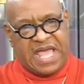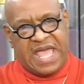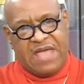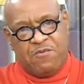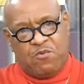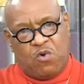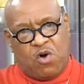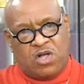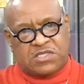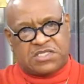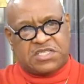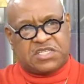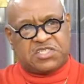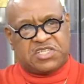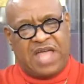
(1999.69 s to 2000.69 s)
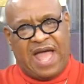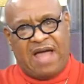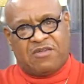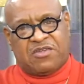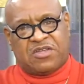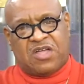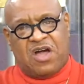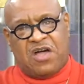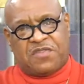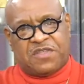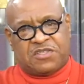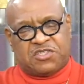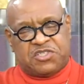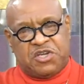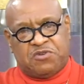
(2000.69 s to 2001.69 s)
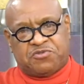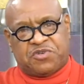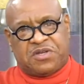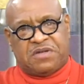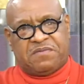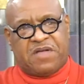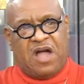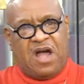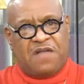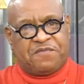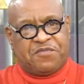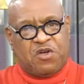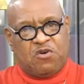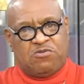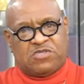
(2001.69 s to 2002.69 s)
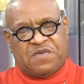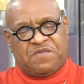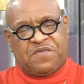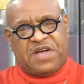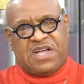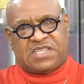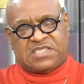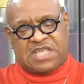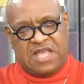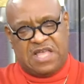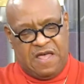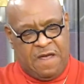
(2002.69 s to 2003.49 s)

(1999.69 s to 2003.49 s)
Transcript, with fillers: he wants the child of God, the children of God, those of us